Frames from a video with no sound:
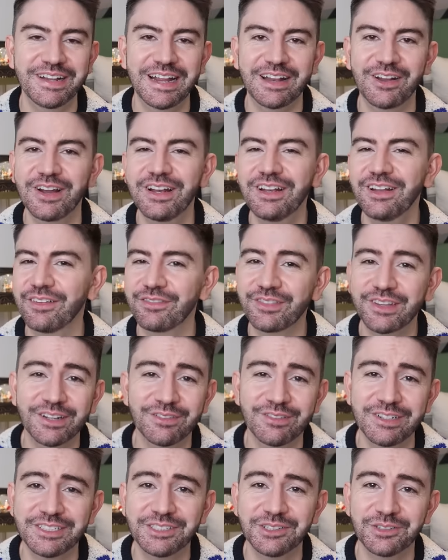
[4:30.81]
and I love the
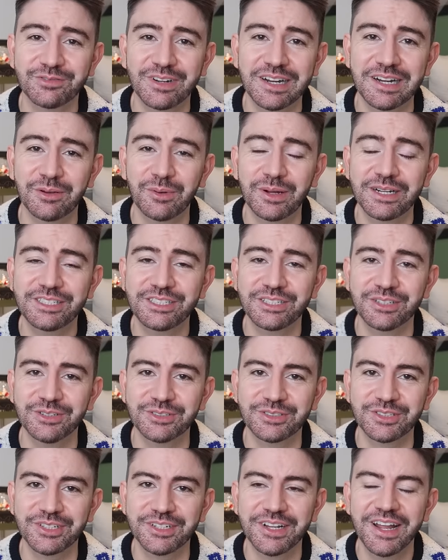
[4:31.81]
original Railway
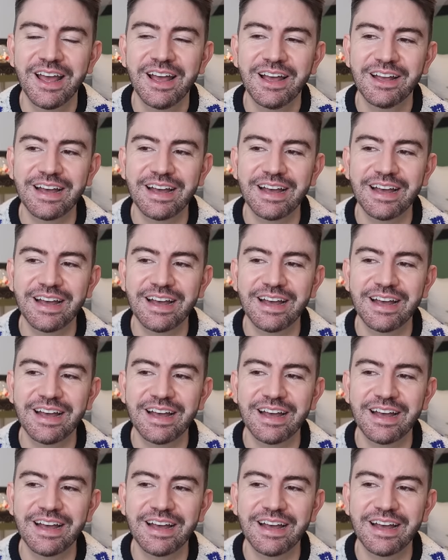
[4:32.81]
Children,